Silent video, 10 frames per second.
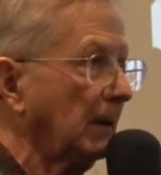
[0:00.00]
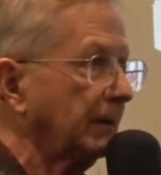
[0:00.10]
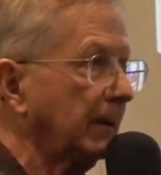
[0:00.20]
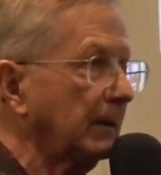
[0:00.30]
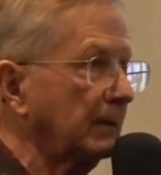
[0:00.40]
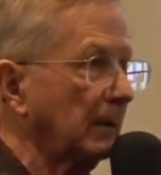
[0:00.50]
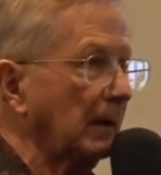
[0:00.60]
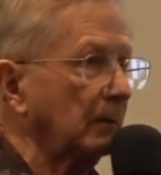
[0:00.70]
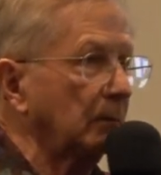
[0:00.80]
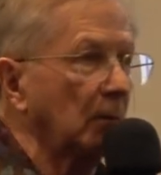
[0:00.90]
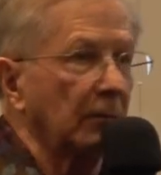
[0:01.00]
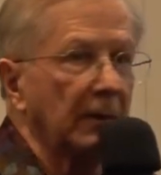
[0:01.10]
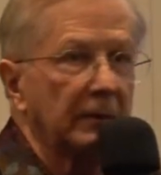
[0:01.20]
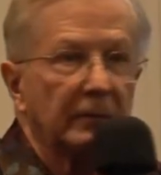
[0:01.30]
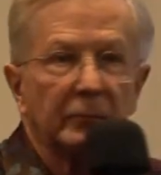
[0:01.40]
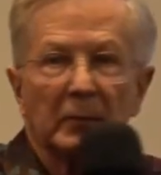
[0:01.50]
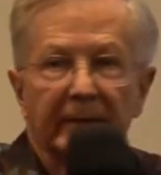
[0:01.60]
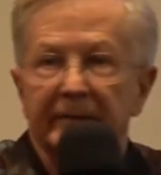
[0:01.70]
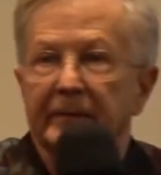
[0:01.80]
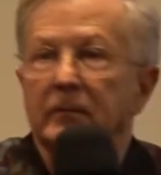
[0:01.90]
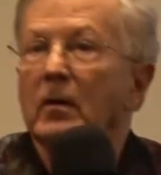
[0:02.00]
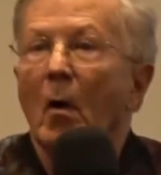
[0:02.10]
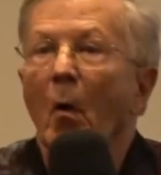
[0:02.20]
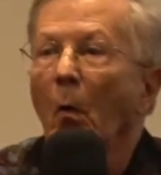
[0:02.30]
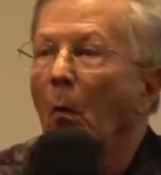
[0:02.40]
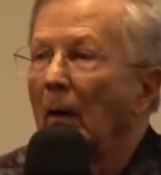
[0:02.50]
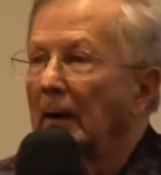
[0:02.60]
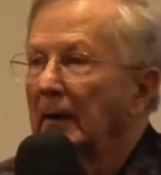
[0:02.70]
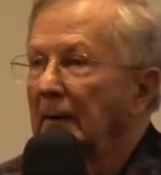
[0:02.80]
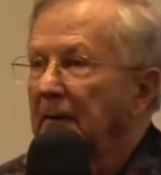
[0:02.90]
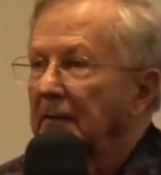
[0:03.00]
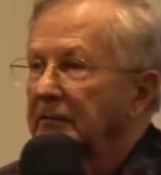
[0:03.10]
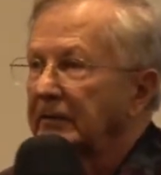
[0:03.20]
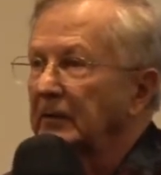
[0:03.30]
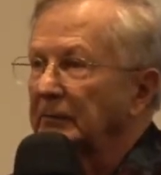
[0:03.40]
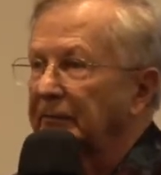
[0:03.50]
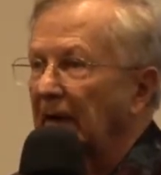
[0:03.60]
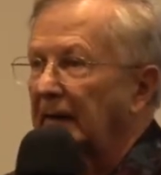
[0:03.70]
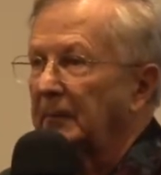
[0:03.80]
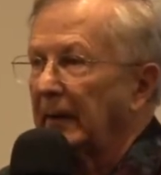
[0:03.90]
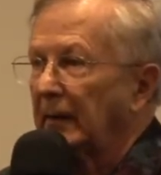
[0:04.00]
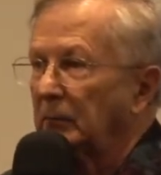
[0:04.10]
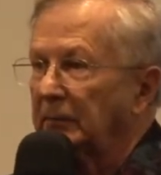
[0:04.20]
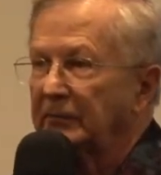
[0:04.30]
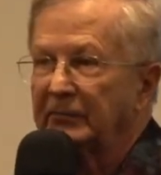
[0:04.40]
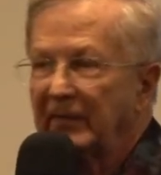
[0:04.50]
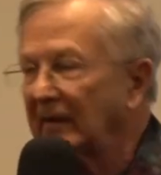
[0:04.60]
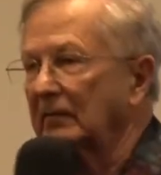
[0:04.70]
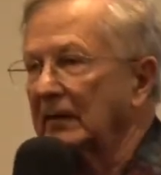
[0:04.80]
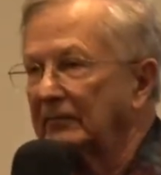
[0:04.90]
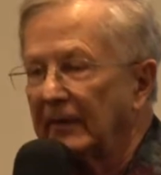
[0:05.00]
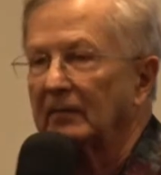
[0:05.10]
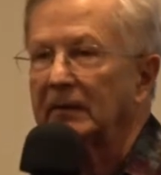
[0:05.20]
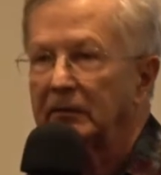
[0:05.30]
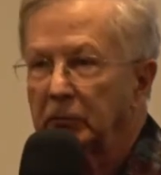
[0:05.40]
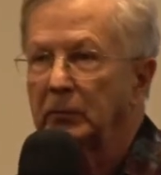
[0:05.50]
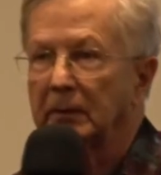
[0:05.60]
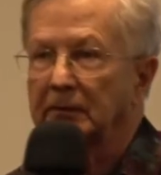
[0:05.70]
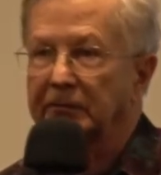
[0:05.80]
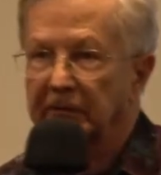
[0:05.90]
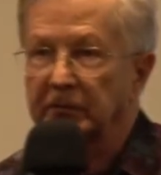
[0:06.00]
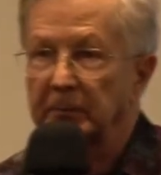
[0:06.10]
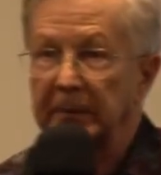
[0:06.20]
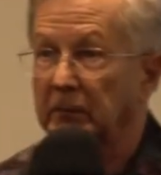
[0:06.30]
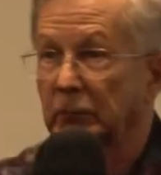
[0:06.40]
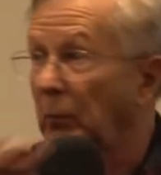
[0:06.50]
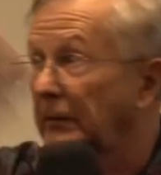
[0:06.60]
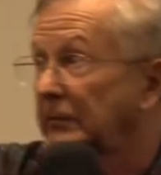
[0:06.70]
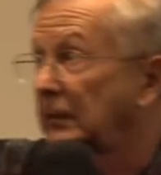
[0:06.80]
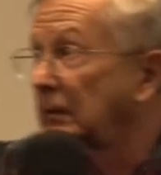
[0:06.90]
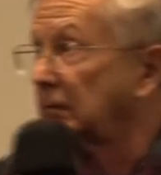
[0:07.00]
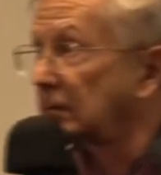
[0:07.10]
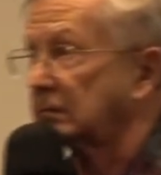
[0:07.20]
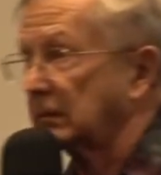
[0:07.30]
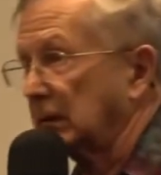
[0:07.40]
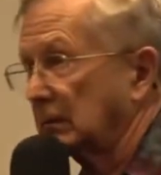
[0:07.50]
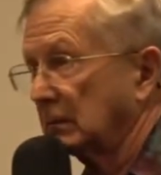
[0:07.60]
I don't know. They didn't know. Single sideband was very, very new, and on 6 meters wasn't existing.